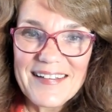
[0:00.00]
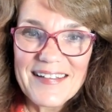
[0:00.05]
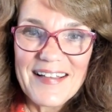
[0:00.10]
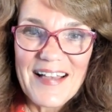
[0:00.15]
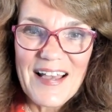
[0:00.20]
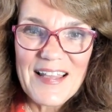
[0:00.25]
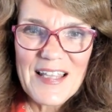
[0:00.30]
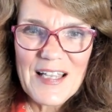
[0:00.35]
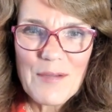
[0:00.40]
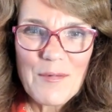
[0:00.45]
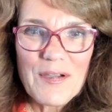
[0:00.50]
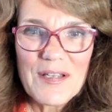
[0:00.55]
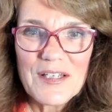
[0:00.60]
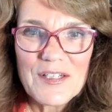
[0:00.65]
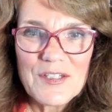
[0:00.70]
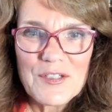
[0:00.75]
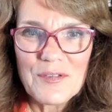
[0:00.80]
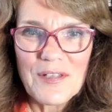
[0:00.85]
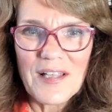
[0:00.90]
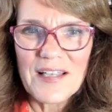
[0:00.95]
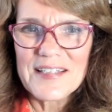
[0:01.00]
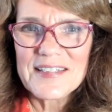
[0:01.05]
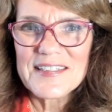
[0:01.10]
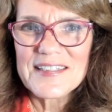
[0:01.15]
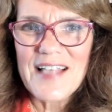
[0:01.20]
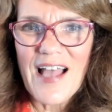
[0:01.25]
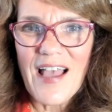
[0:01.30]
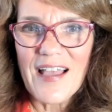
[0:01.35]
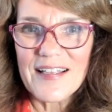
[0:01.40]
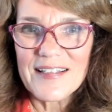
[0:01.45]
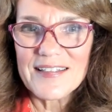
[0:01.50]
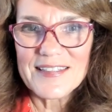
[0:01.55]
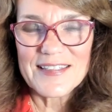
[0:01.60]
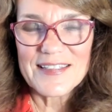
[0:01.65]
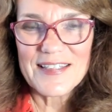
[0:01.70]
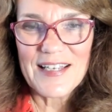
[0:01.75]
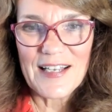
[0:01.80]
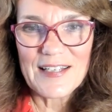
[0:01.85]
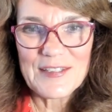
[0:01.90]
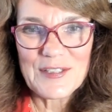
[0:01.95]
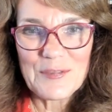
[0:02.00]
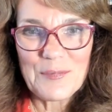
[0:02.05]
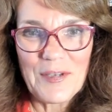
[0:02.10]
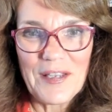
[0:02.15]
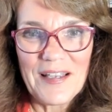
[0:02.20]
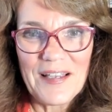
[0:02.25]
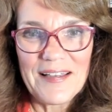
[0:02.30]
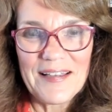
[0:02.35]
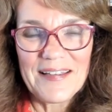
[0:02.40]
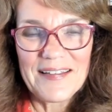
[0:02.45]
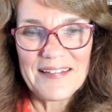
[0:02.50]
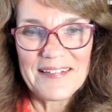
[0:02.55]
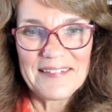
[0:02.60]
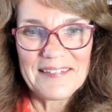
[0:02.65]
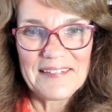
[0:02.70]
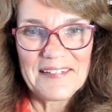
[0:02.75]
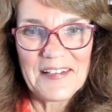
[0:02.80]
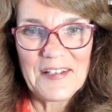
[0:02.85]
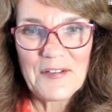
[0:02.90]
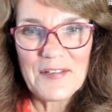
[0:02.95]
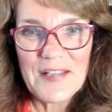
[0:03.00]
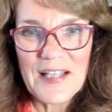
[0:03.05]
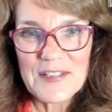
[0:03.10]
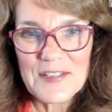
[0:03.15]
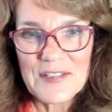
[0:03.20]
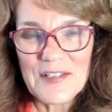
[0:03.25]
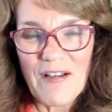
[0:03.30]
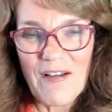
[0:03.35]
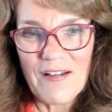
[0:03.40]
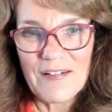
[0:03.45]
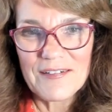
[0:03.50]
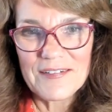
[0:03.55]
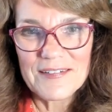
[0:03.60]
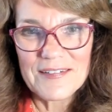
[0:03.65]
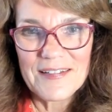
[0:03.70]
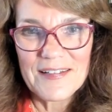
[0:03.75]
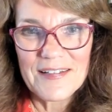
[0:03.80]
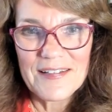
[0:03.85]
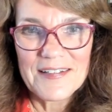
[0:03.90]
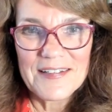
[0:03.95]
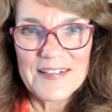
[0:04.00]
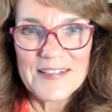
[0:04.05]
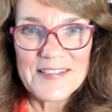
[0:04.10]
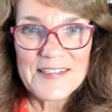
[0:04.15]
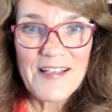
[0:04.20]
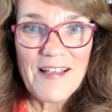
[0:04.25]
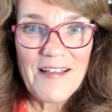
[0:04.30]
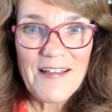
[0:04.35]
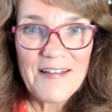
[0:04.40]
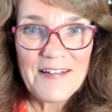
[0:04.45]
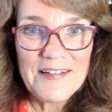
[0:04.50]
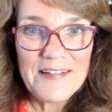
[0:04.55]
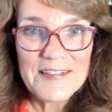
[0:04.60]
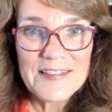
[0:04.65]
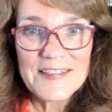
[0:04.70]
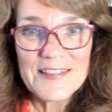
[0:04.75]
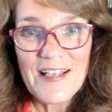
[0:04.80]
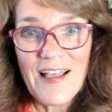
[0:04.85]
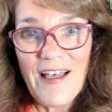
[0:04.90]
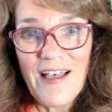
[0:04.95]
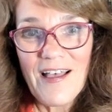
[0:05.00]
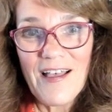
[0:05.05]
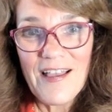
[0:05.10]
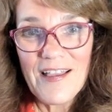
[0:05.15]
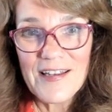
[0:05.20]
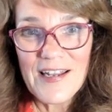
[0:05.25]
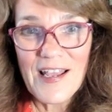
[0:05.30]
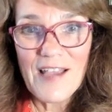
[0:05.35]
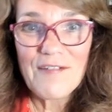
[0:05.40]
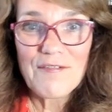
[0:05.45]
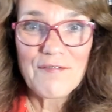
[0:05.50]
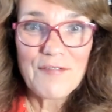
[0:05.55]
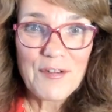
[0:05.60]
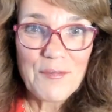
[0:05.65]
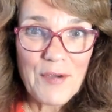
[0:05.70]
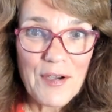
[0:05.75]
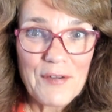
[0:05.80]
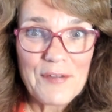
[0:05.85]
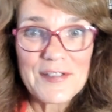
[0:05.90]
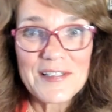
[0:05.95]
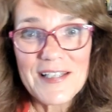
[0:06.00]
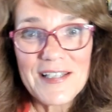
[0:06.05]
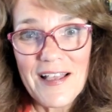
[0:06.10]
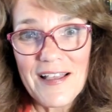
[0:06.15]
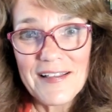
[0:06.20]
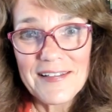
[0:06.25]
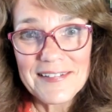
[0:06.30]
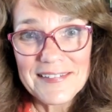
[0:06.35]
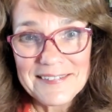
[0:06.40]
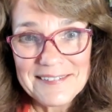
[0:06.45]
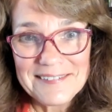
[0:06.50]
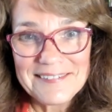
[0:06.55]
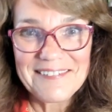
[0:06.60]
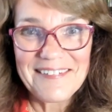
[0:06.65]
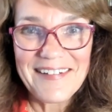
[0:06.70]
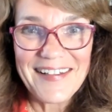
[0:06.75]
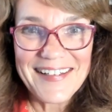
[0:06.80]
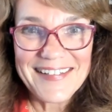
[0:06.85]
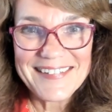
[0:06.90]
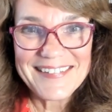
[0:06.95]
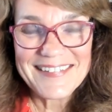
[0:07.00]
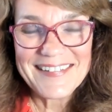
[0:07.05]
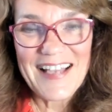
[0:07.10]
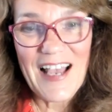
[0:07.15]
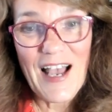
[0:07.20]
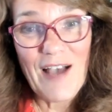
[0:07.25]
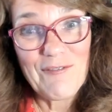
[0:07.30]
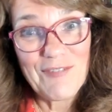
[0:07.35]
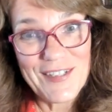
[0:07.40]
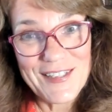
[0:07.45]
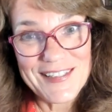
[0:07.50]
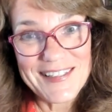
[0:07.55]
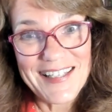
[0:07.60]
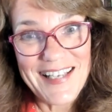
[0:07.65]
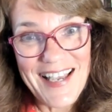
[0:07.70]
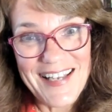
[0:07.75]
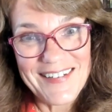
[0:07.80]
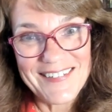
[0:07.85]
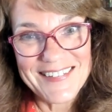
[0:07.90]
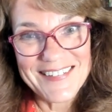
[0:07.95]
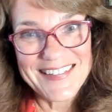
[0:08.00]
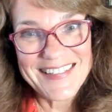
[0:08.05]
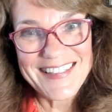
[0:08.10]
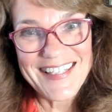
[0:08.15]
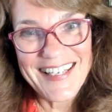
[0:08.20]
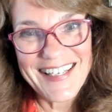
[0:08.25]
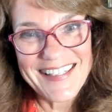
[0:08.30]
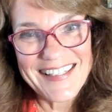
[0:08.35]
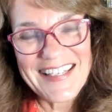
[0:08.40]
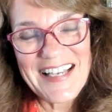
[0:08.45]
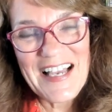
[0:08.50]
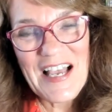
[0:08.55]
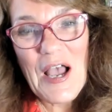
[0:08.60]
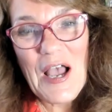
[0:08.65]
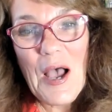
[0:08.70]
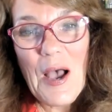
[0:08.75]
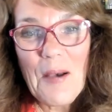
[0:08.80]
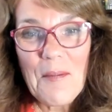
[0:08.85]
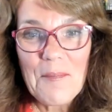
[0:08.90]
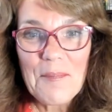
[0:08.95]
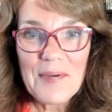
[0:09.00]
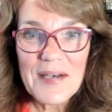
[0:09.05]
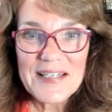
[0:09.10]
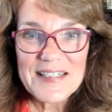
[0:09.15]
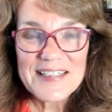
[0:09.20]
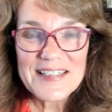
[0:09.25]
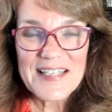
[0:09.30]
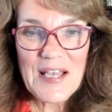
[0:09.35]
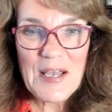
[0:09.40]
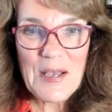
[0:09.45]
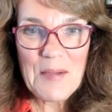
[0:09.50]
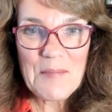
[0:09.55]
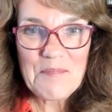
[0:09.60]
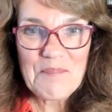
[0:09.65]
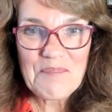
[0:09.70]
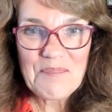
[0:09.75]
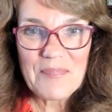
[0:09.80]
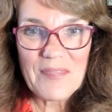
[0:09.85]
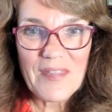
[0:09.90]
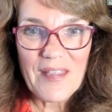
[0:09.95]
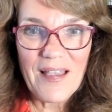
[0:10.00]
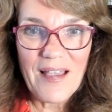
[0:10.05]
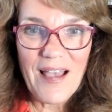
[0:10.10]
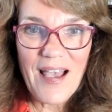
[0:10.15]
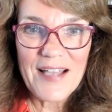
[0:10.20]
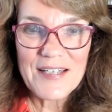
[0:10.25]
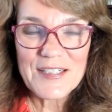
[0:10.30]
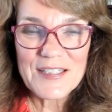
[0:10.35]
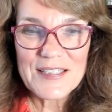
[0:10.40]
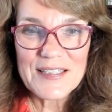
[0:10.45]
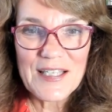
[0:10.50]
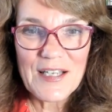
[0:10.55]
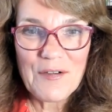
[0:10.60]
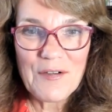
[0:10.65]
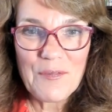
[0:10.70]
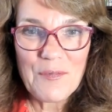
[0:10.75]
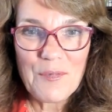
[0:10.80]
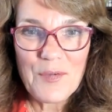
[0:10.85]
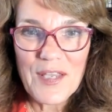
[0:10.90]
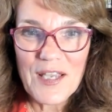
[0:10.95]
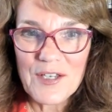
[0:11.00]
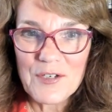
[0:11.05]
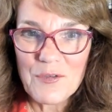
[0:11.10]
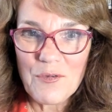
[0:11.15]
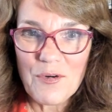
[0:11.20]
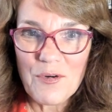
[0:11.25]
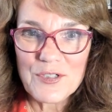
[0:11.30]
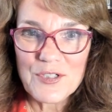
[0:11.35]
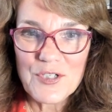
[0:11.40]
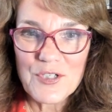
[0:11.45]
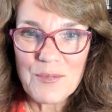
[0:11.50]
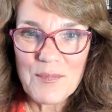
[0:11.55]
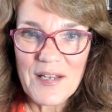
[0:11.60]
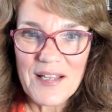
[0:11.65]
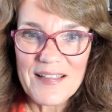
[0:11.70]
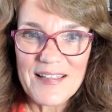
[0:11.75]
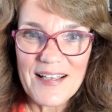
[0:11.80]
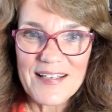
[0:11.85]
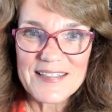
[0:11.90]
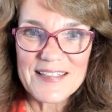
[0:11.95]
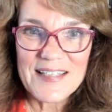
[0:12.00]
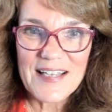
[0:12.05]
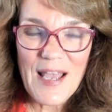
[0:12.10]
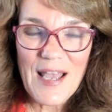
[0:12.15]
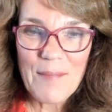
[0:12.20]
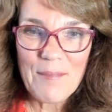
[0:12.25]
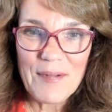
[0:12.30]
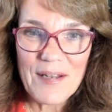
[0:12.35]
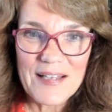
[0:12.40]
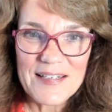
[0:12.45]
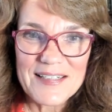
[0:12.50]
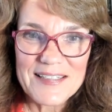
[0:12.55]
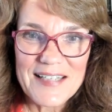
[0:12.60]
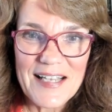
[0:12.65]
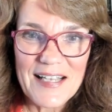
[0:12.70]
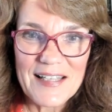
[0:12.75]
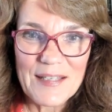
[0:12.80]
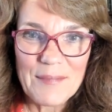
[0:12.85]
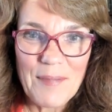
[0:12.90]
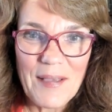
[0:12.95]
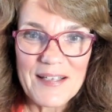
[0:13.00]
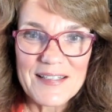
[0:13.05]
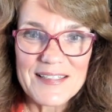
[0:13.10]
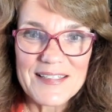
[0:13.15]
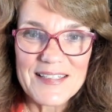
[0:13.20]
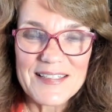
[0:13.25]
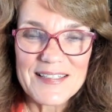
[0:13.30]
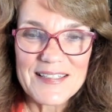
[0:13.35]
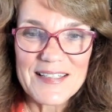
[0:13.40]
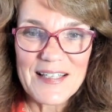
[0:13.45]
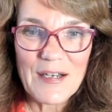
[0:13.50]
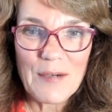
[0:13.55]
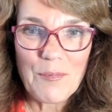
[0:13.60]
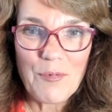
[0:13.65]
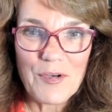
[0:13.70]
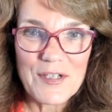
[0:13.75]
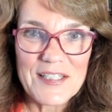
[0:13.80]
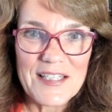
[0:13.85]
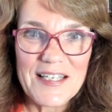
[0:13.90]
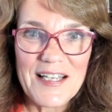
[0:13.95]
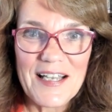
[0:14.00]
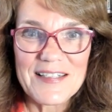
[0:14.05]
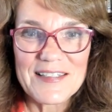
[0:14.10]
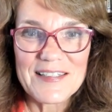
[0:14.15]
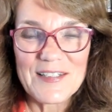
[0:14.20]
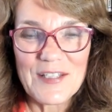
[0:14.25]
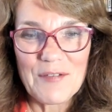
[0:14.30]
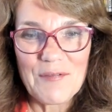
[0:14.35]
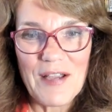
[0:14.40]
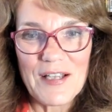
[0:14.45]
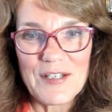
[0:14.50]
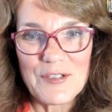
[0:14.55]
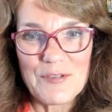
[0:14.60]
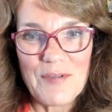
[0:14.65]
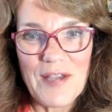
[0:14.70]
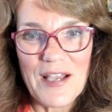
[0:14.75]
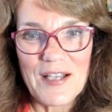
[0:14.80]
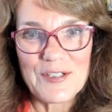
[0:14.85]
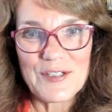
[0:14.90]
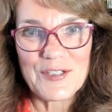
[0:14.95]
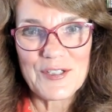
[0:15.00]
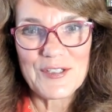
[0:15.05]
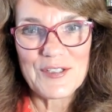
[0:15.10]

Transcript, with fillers: I think we're going to do like signs next week. You know that song? Sign, sign, everywhere a sign, right? Obviously, I don't sing, but um, I just think we ignore too many things that happen on a daily basis that are pointing us in the right direction.